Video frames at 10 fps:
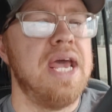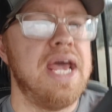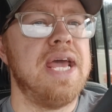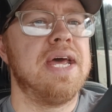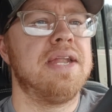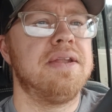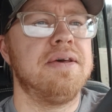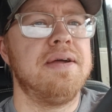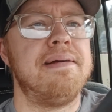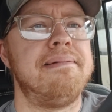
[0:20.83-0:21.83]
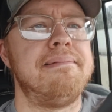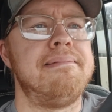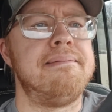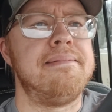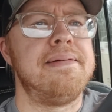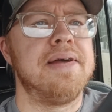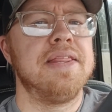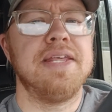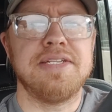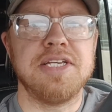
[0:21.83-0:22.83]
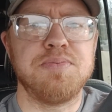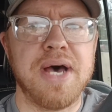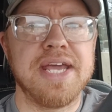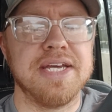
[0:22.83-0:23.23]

and this is my